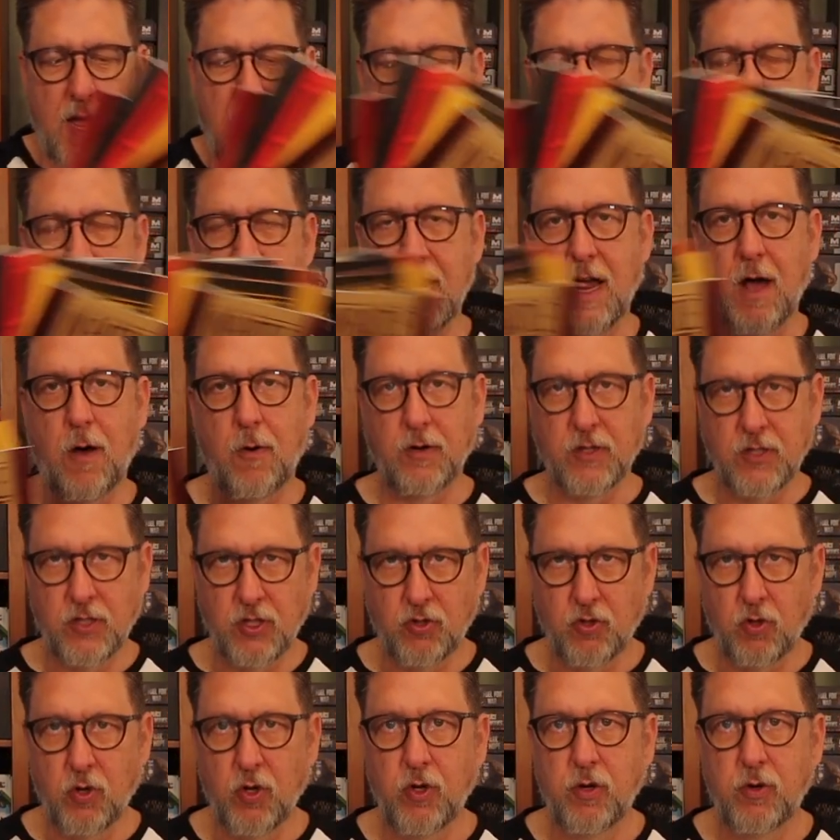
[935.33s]
And now it's
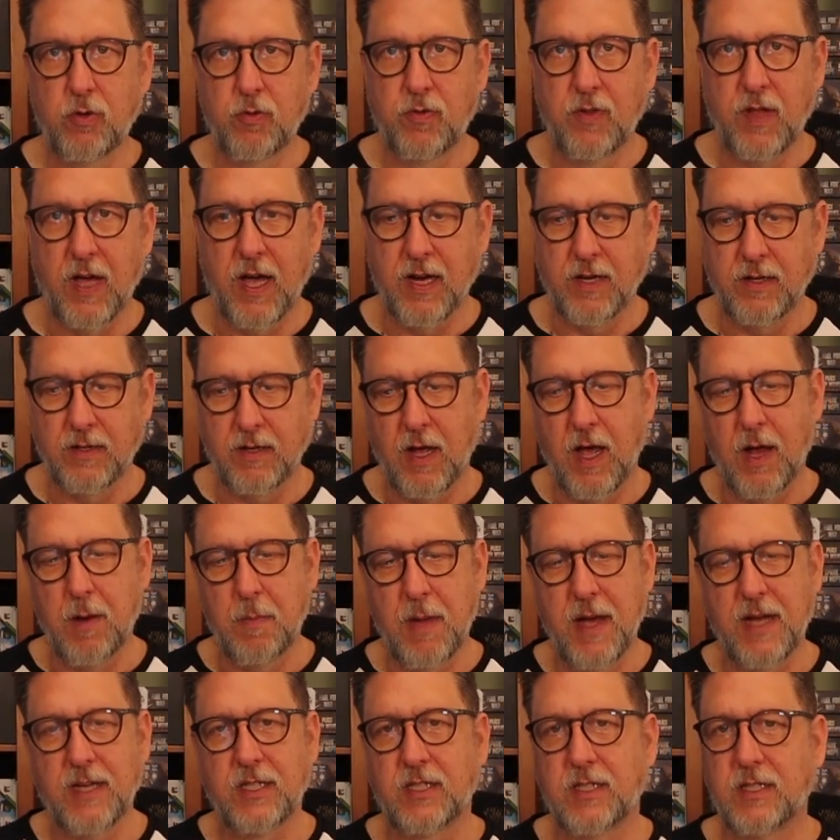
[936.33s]
true that
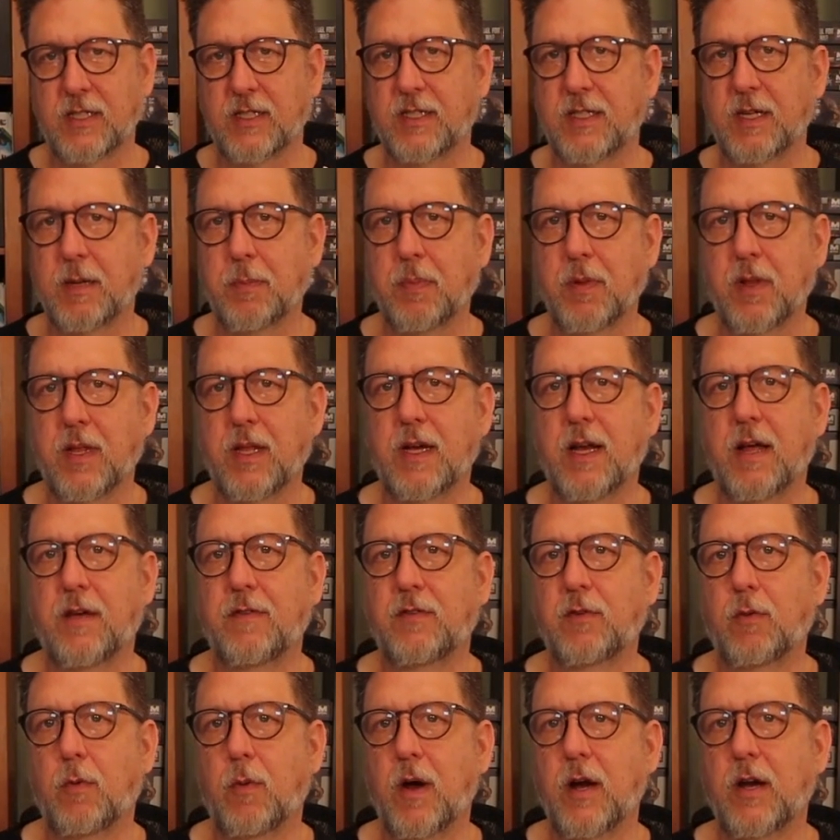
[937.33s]
Unmatched is simple
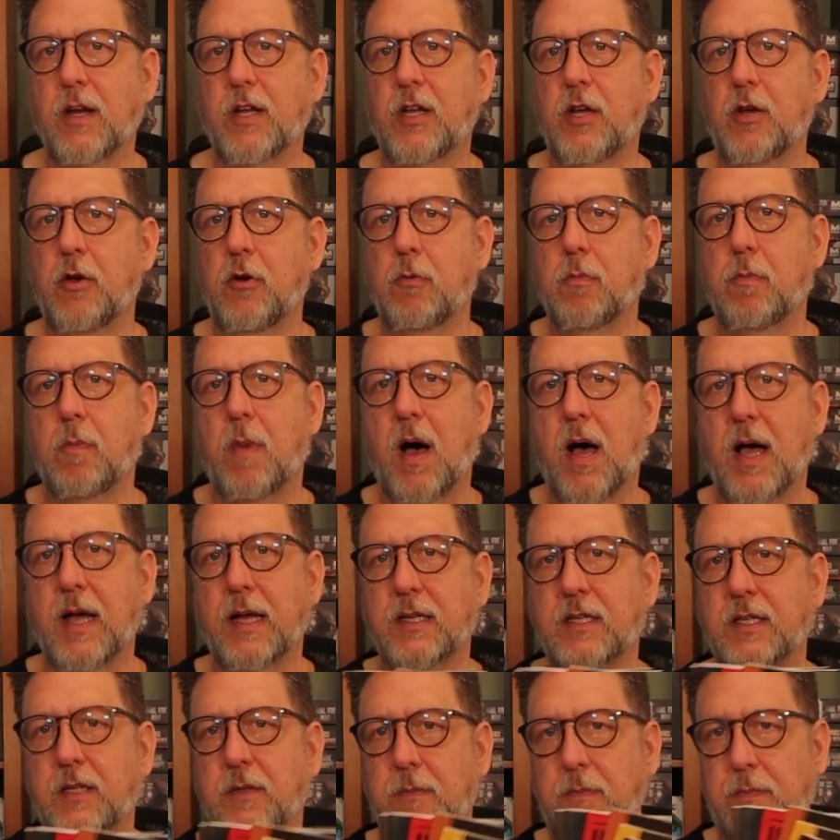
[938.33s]
enough to where you
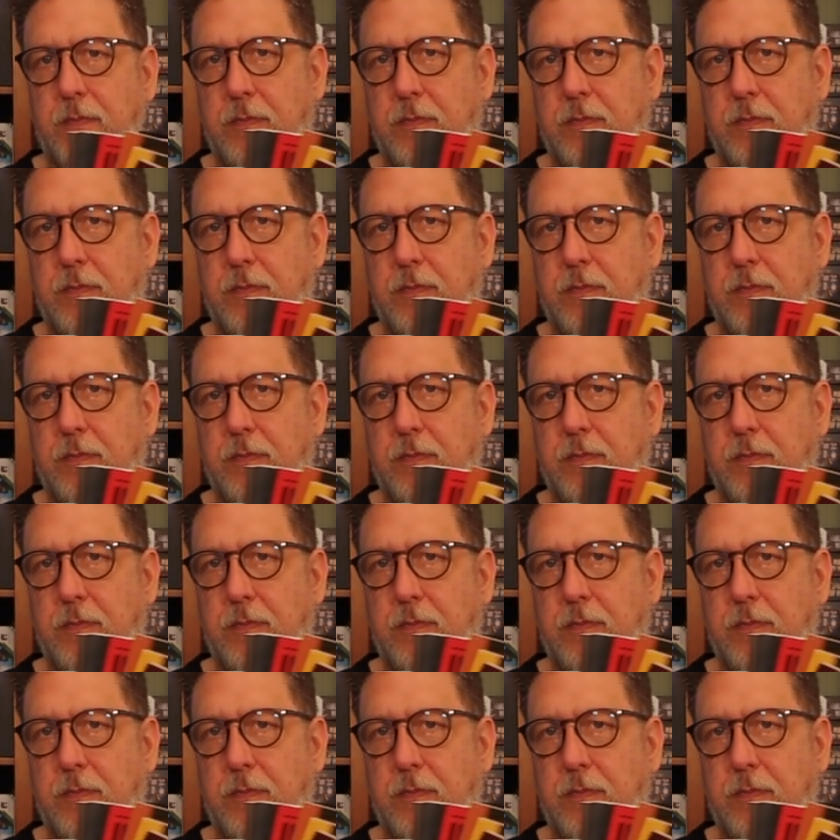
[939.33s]
might